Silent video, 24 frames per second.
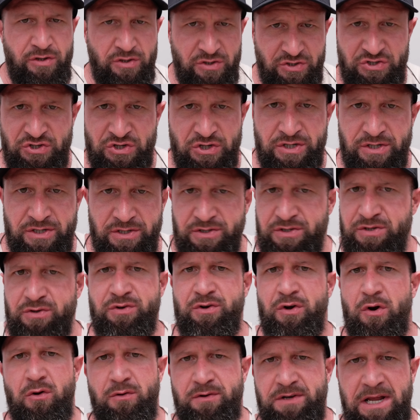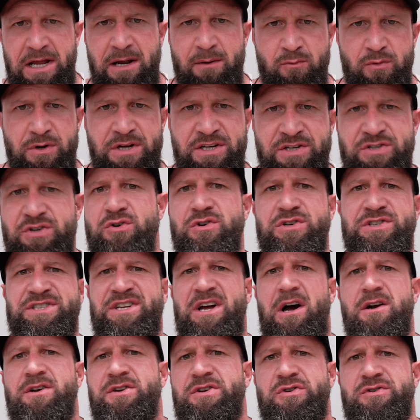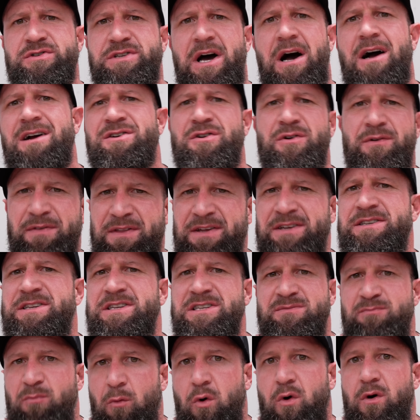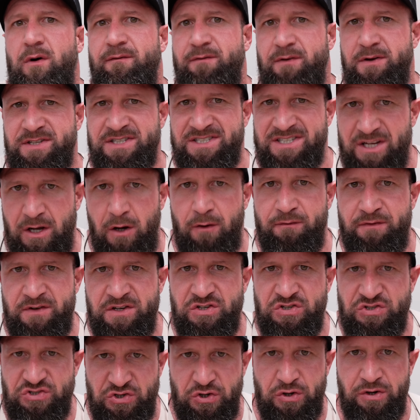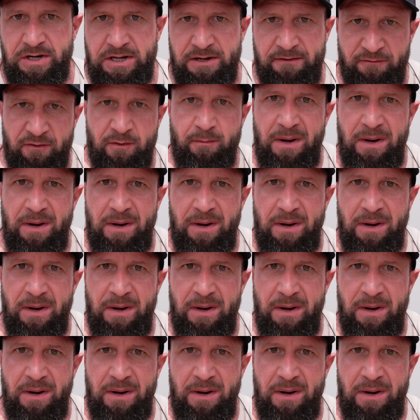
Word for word: You shouldn't. Do your own damn research, talk to your doctor. This is more of a selfish journey for